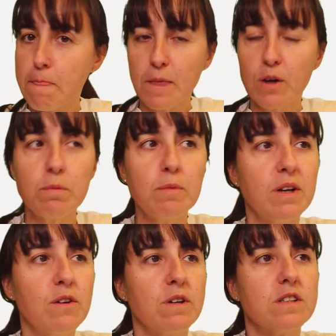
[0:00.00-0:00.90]
Could be
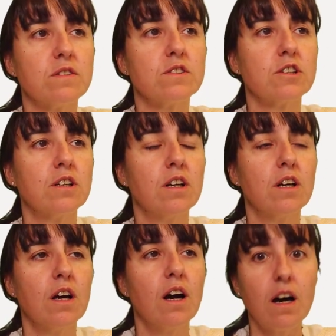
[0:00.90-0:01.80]
many reasons.
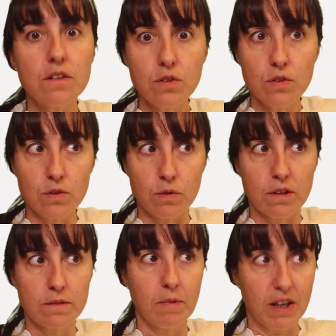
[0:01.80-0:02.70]
How do you do
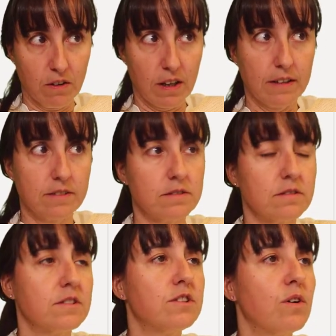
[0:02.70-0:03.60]
it manually?
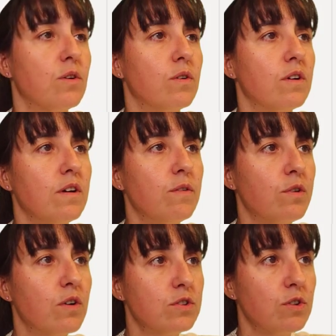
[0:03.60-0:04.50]
So if we
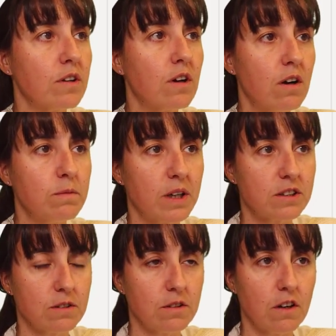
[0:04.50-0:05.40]
go to add column,
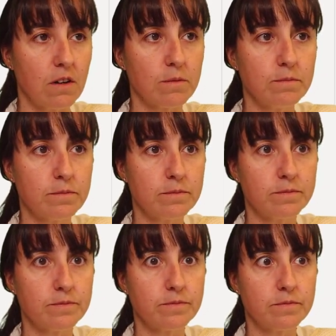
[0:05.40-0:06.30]
custom column,
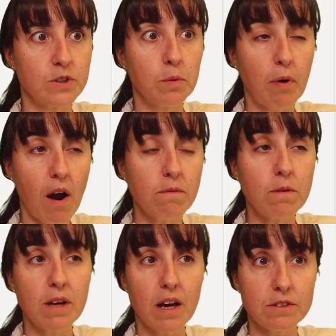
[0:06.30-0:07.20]
you
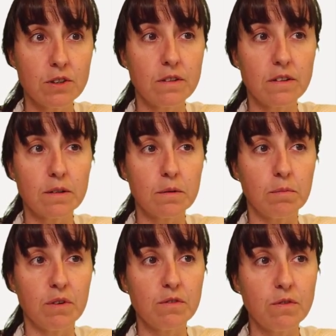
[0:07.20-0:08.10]
probably have done this
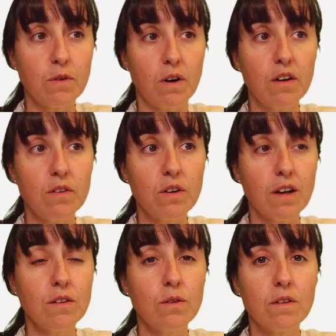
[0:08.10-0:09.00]
before. You
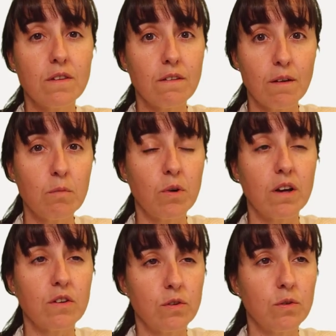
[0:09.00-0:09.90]
can do it the same way
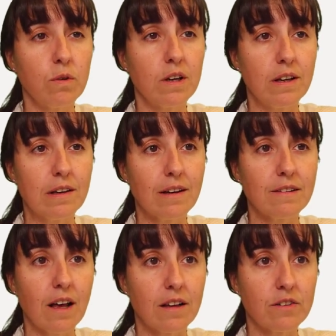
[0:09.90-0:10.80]
as you do it in
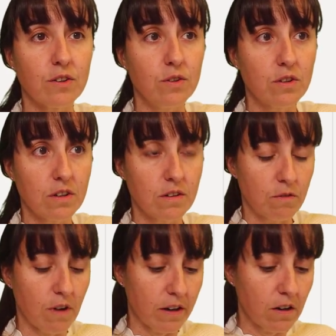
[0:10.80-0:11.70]
Excel. So you can
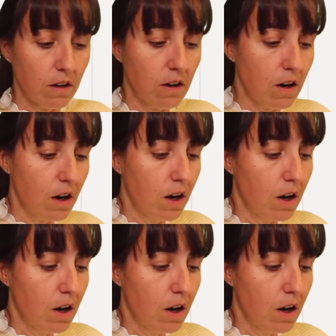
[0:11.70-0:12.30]
write color